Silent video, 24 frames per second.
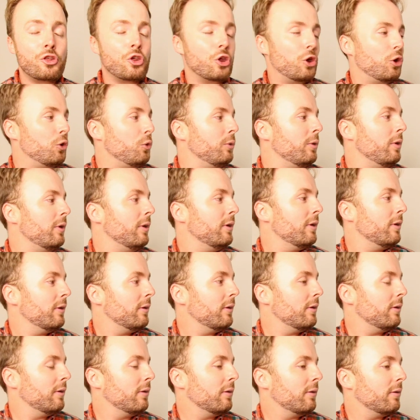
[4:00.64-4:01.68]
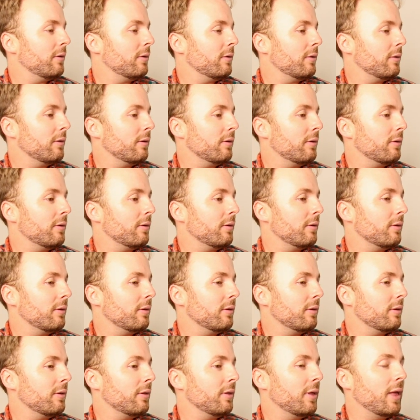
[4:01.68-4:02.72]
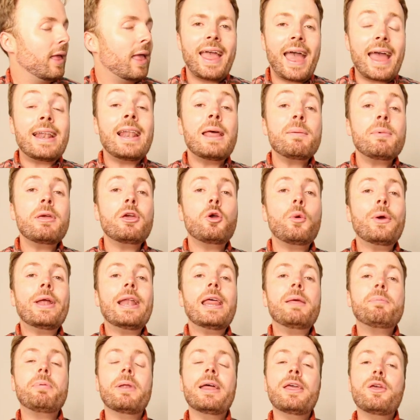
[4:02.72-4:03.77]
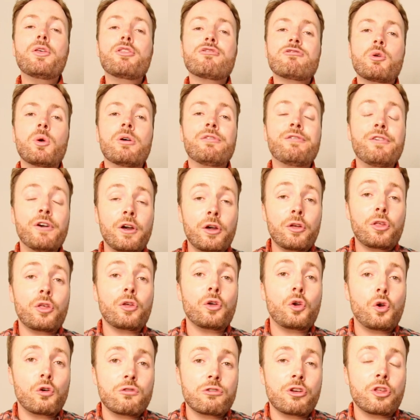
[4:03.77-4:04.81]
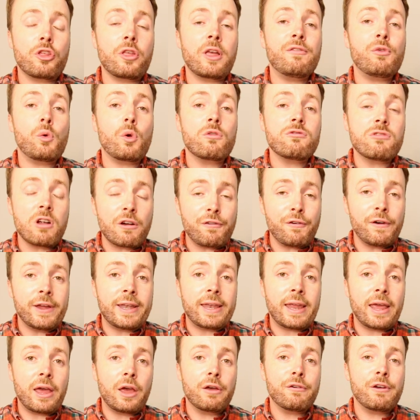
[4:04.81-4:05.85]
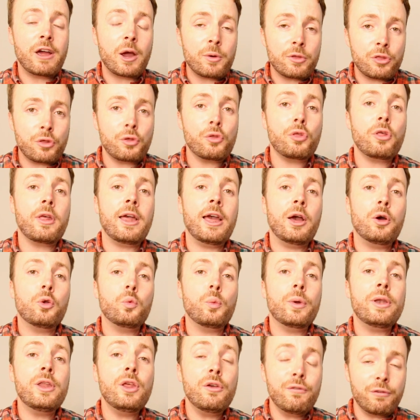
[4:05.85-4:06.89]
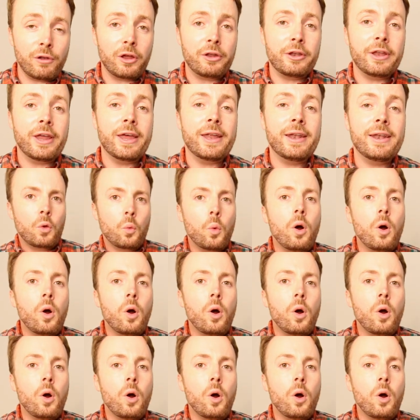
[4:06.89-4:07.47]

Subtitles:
tune, and let me quickly play you through a verse and chorus to give you a rough idea of how it should sound when you've learned it.